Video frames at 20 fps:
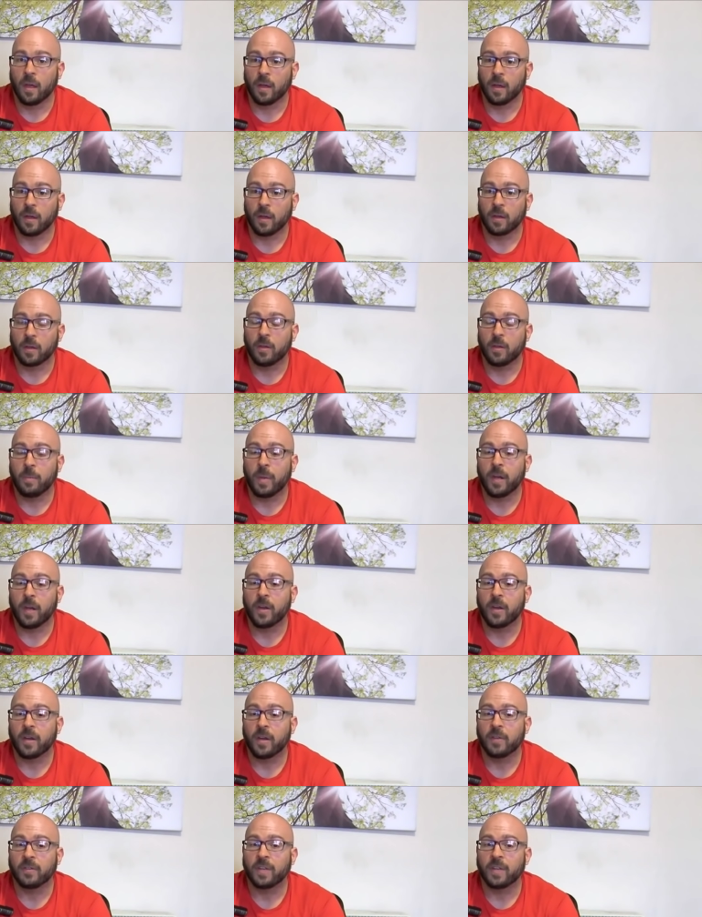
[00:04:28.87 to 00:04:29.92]
a good
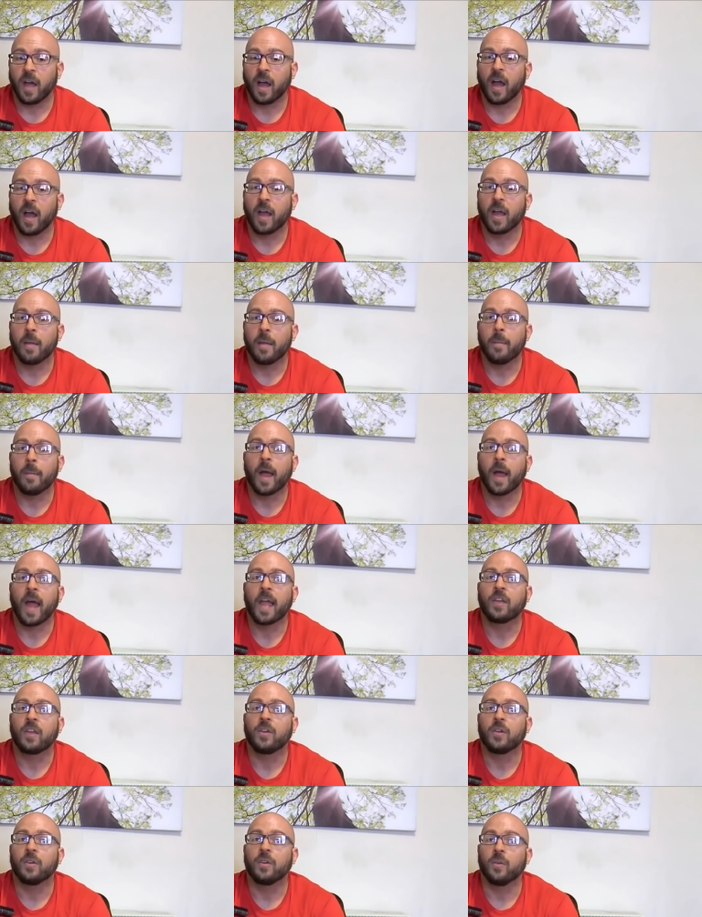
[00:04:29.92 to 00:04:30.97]
period of time,
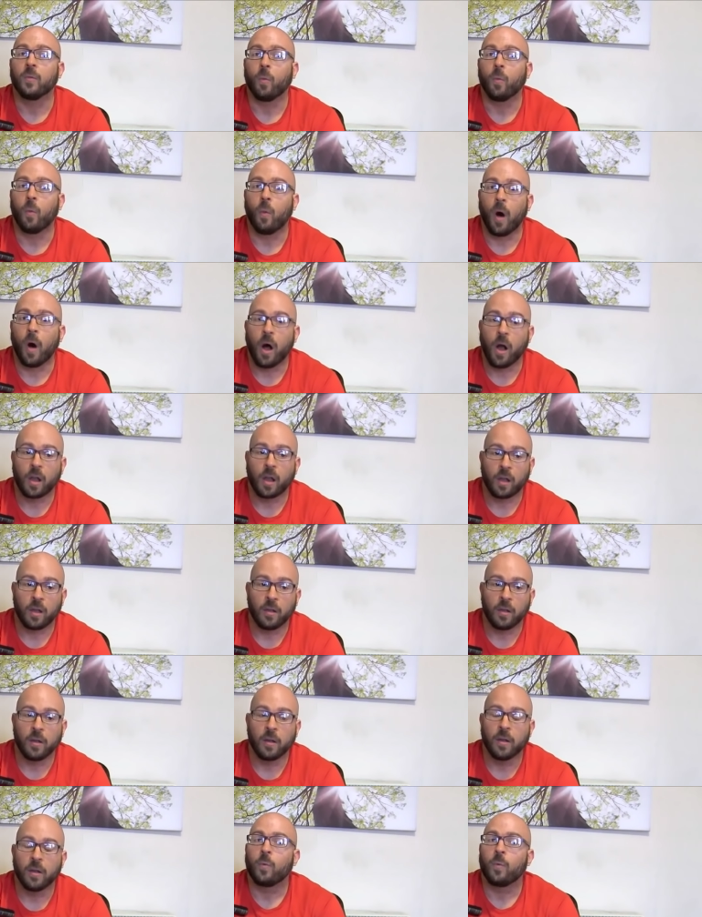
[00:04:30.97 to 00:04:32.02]
I couldn't
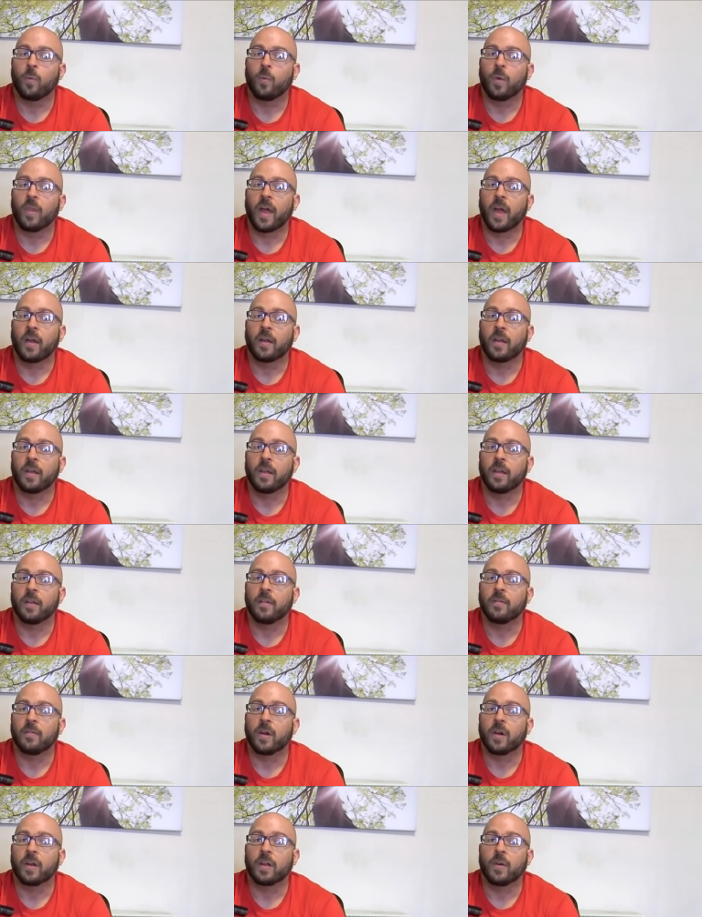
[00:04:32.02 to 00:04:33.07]
walk without
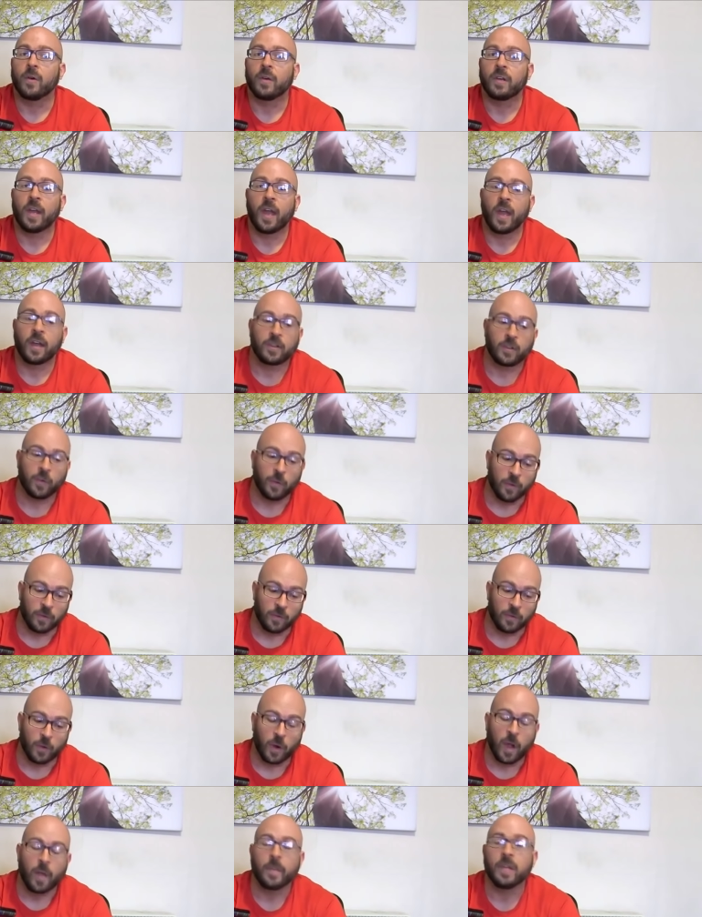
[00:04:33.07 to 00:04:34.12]
getting vertigo attacks. It
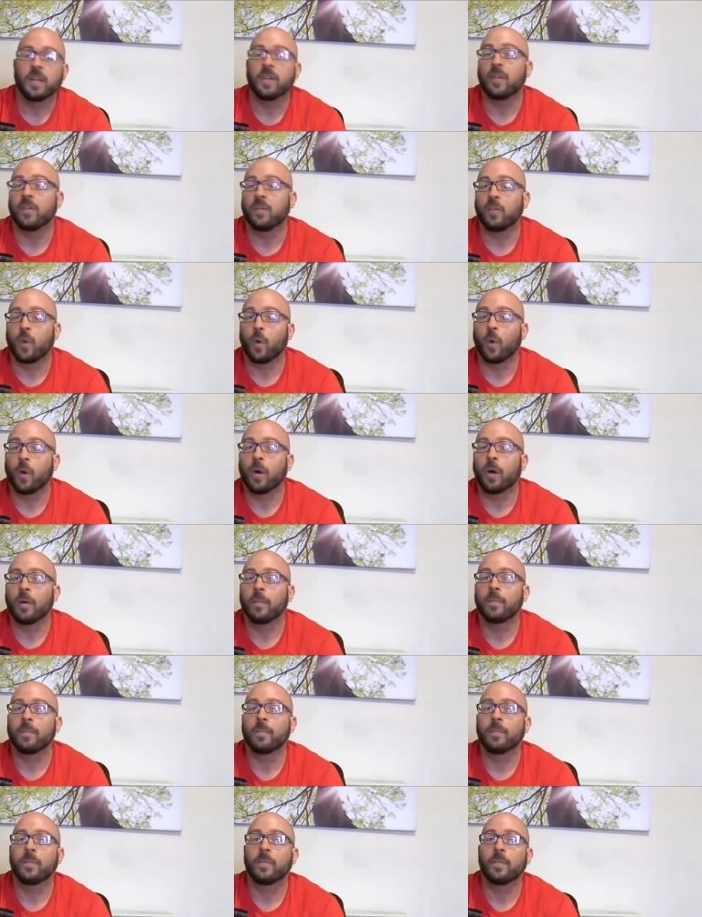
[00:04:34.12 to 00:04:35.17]
would drop me to the floor.